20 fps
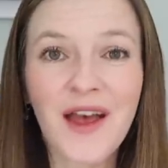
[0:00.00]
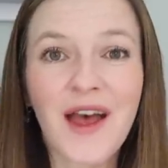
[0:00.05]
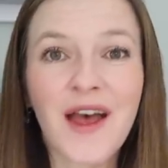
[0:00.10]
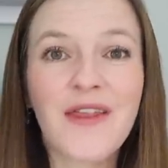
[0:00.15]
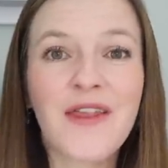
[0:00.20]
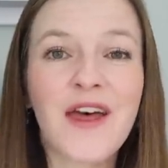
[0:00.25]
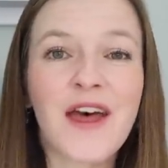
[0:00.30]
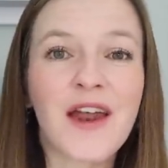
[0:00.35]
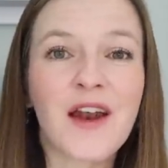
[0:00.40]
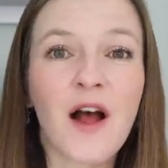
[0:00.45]

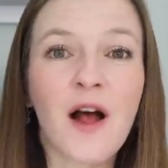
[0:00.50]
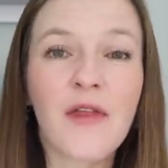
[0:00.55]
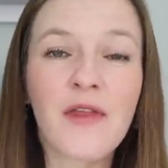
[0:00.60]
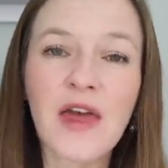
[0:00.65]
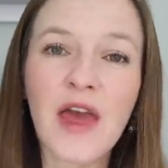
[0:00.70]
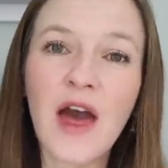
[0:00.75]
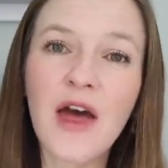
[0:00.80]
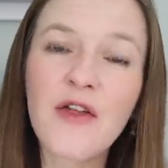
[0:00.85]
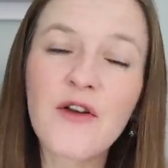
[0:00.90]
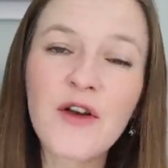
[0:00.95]
And then on
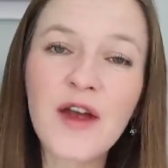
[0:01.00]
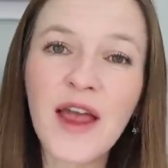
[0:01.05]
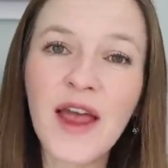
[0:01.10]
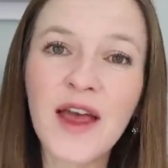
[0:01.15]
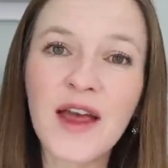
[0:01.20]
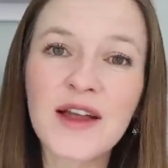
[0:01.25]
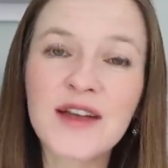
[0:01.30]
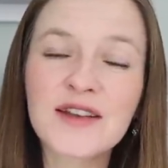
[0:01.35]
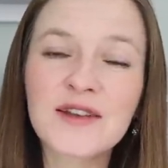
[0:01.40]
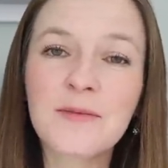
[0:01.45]
the other
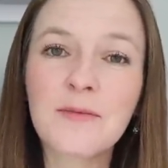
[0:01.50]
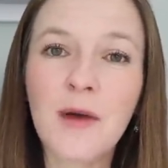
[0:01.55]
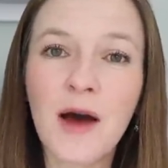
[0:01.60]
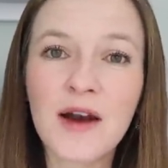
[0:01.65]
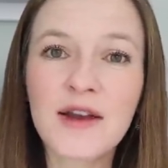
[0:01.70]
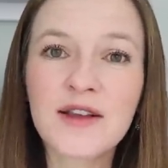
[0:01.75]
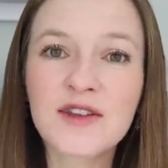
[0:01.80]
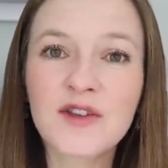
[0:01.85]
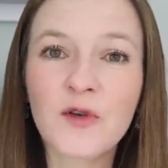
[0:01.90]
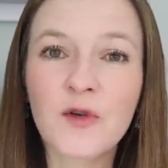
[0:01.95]
hand,
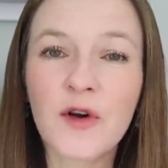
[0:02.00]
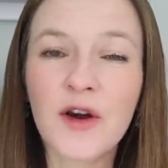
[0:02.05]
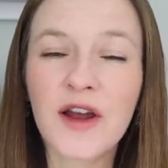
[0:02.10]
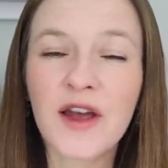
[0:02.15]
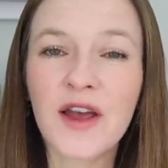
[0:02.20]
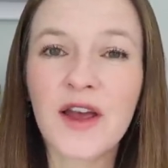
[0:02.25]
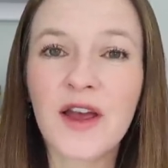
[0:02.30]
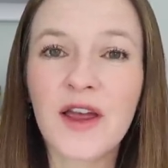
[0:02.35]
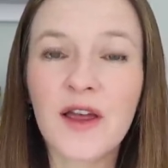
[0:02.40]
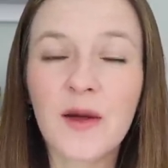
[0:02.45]

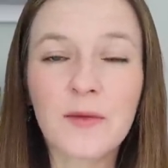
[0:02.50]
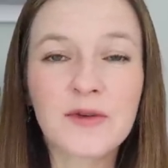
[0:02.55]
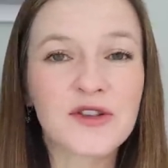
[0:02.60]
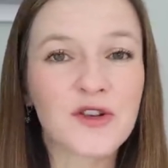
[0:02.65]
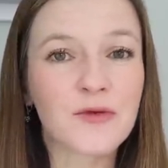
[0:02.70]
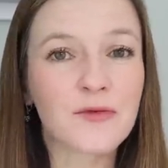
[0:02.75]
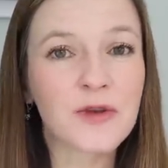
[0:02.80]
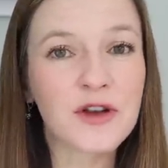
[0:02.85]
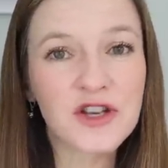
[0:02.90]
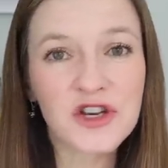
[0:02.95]
Montessori, it was
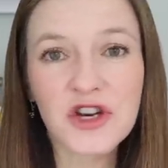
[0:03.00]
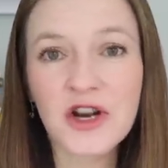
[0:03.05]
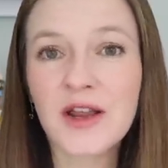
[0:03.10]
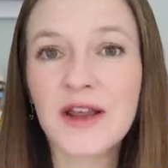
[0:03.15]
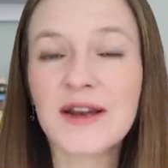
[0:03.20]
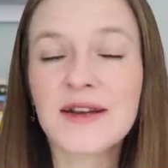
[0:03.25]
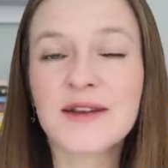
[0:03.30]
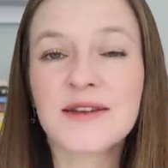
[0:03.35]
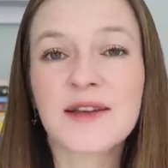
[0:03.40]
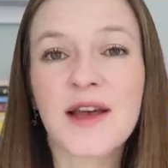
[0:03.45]

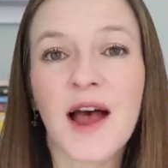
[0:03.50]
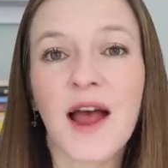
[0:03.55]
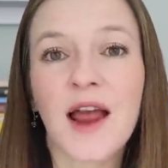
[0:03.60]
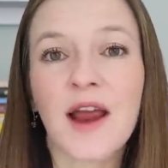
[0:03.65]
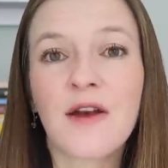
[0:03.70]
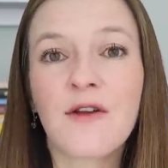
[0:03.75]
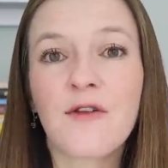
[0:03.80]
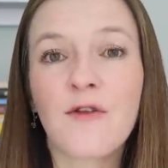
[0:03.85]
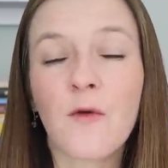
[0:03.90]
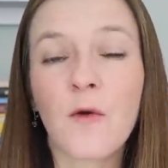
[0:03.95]
originally
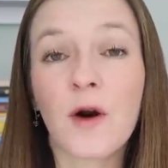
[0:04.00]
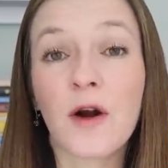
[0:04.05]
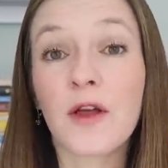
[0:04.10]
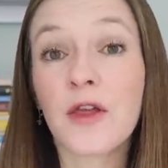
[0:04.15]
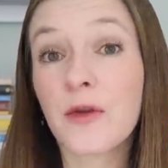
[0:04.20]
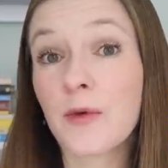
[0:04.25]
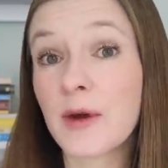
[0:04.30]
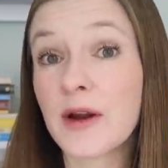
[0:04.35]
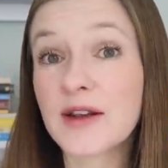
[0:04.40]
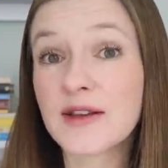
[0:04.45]
designed for
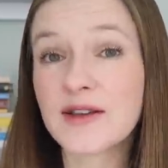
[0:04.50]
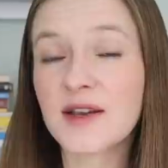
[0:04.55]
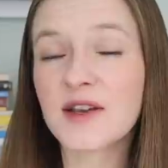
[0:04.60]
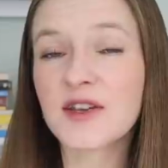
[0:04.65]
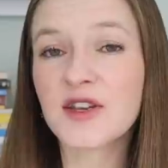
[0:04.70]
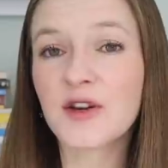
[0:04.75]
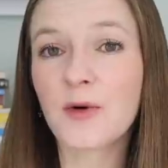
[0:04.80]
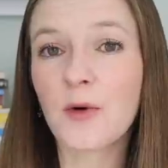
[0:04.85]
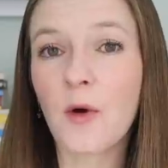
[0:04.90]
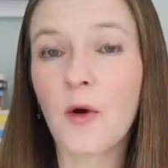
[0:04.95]
three to
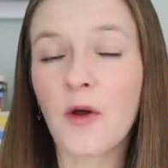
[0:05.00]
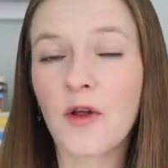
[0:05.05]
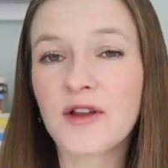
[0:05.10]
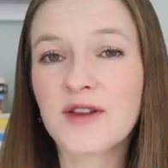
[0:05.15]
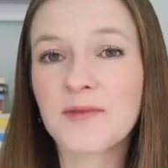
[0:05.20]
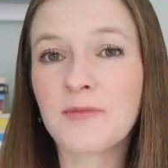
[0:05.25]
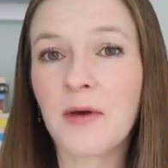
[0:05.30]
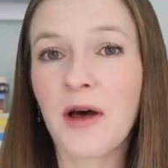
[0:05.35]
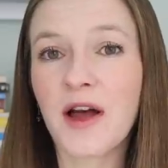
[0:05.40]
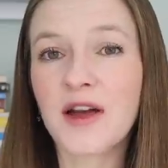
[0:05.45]
six year
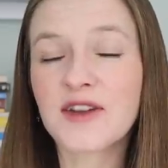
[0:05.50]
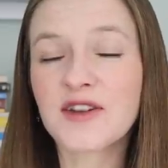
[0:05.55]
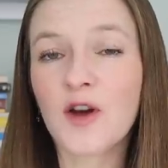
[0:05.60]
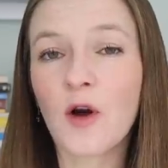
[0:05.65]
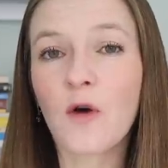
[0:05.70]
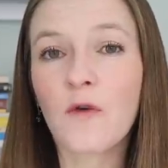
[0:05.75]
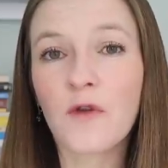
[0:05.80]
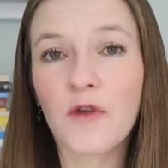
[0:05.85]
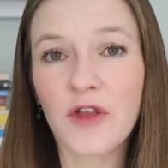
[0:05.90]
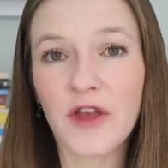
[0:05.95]
olds, but
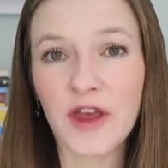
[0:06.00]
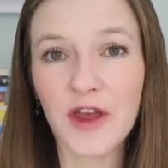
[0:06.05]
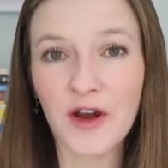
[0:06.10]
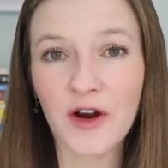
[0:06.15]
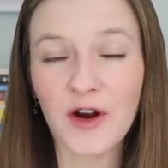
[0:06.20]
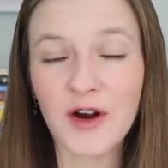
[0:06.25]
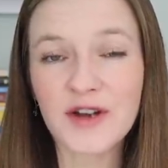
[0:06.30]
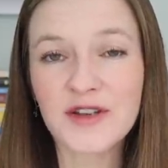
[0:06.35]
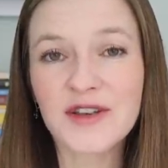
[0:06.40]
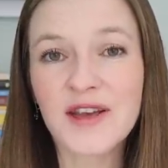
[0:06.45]
over the
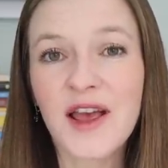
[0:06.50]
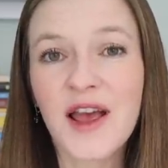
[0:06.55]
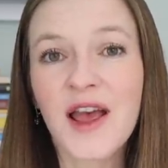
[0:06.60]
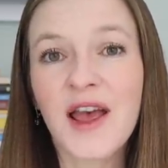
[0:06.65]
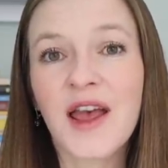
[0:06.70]
years,